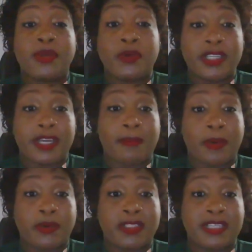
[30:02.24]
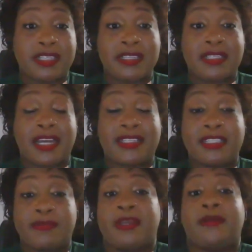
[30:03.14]
the beauty about it is that
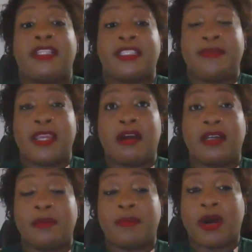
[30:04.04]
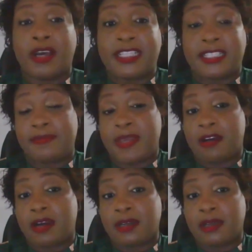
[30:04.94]
it's beyond the
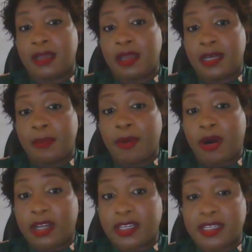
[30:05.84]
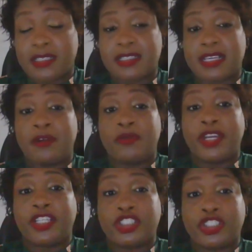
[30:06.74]
borders in
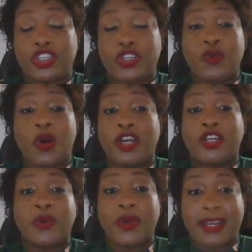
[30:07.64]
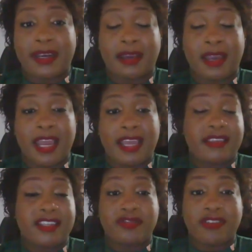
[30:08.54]
which you are doing
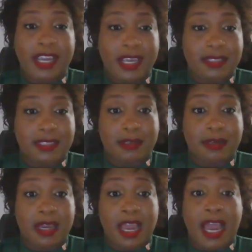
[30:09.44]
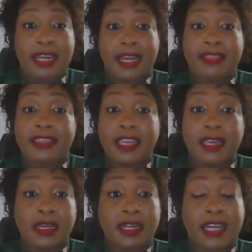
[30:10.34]
this raise. And I
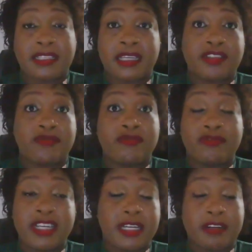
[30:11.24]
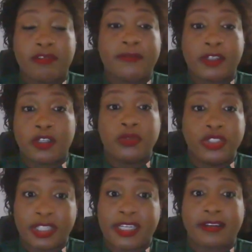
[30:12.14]
think that is really
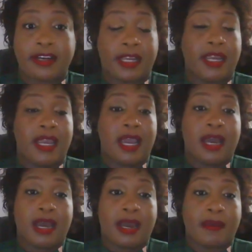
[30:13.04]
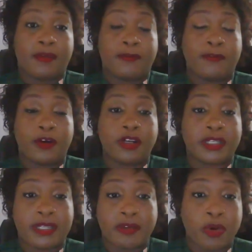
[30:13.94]
revolutionary
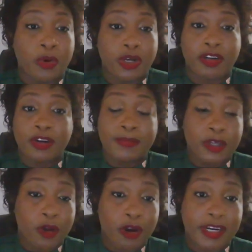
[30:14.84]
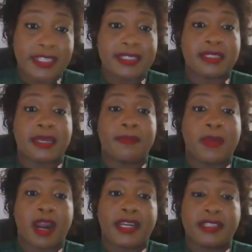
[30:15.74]
for the whole cryptocurrency
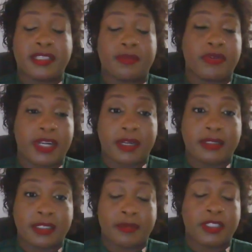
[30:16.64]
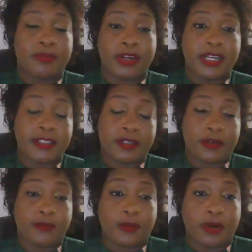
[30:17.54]
market to bring this to
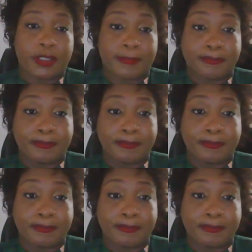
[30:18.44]
the fore.